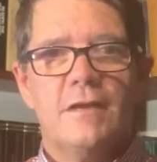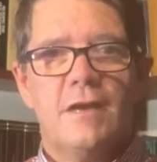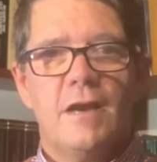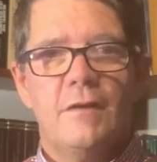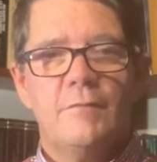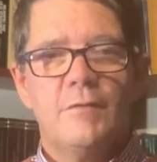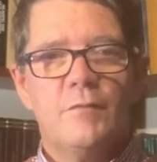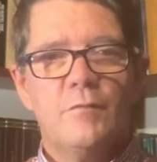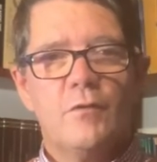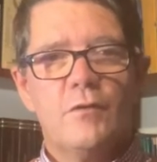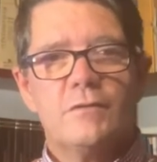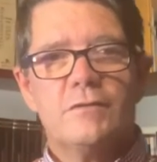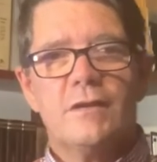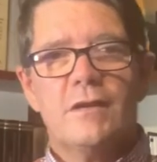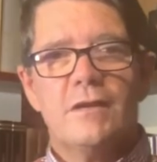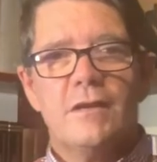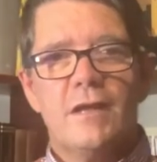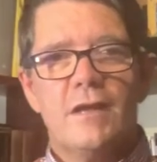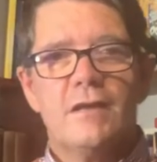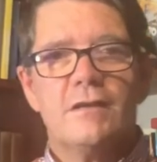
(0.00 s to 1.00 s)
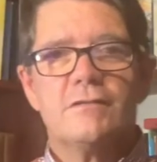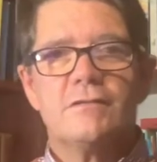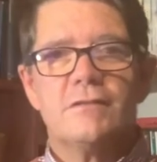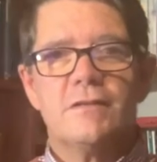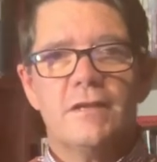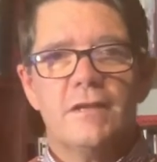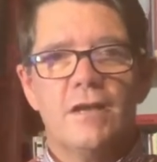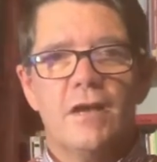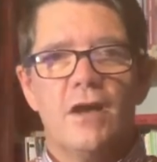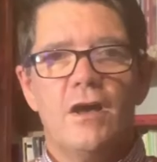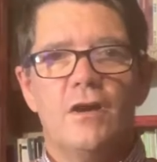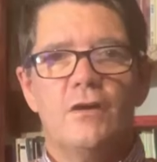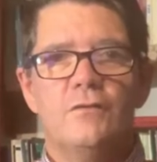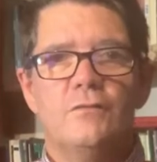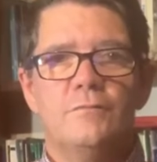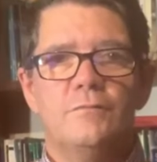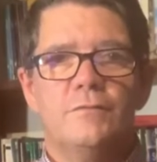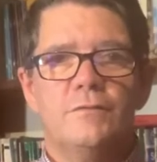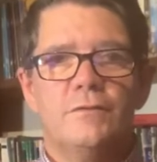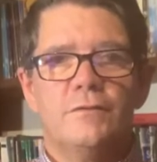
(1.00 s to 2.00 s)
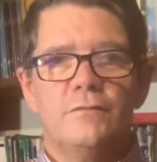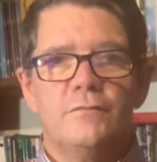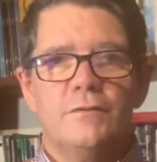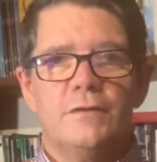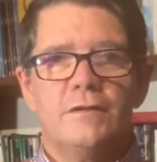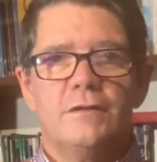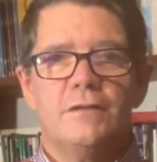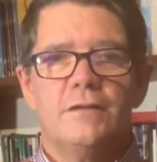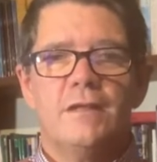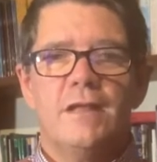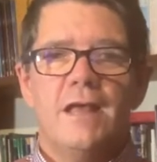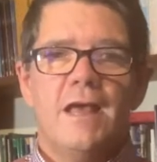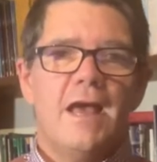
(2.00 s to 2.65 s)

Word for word: and we want a lasting hope that will